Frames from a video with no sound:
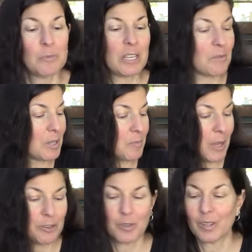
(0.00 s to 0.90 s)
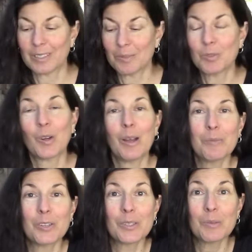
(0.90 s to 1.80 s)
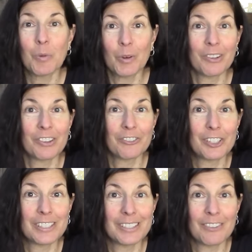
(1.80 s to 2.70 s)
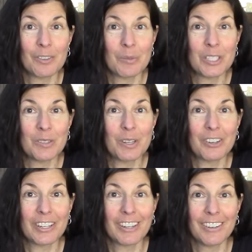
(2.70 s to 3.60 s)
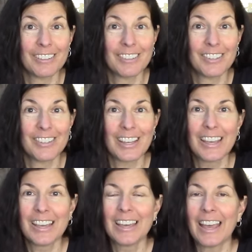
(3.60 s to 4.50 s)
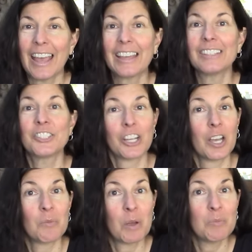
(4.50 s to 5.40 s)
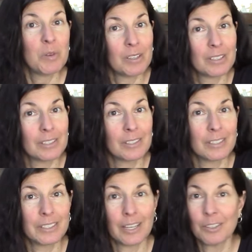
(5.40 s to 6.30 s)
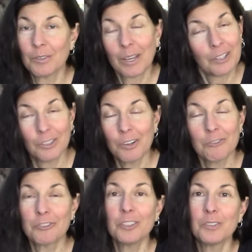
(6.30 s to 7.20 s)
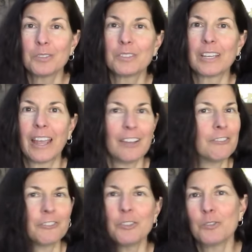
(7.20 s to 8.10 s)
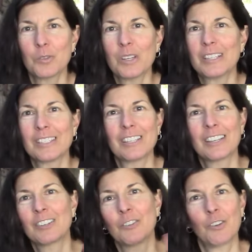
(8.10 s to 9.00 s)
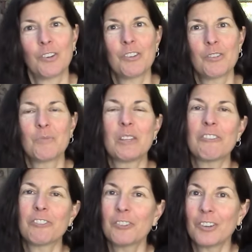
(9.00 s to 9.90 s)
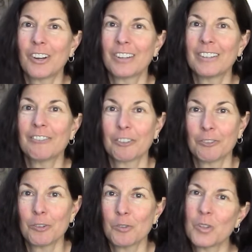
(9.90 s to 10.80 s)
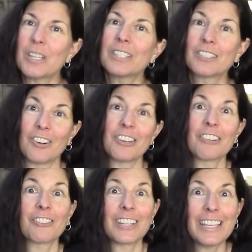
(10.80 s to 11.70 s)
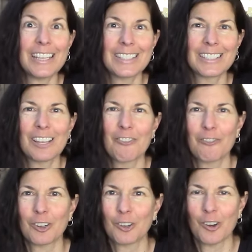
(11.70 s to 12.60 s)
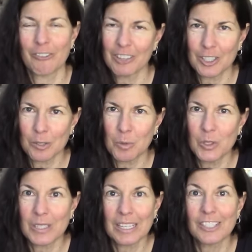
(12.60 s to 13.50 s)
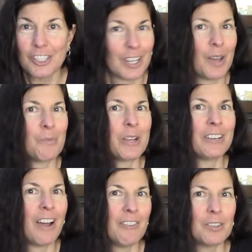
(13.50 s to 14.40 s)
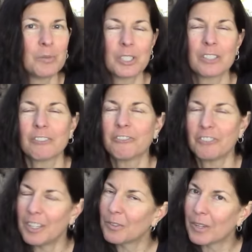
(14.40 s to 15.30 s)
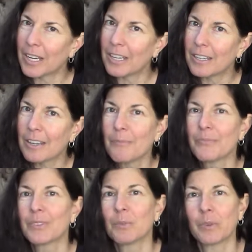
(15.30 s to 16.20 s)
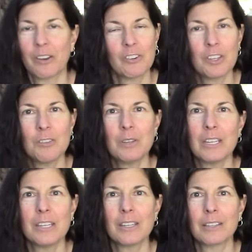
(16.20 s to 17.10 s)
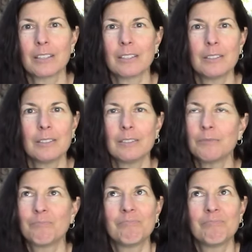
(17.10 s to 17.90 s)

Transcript: becoming a Patreon subscriber to support all the free stuff that we do here at Gardenerd. And check out my books that tell you how to grow food and fruit trees. You get Grow Your Own Mini Fruit Garden for Fruit Trees, Gardening for Geeks for growing vegetables, and check out my novel, which is a fun read whenever you need a little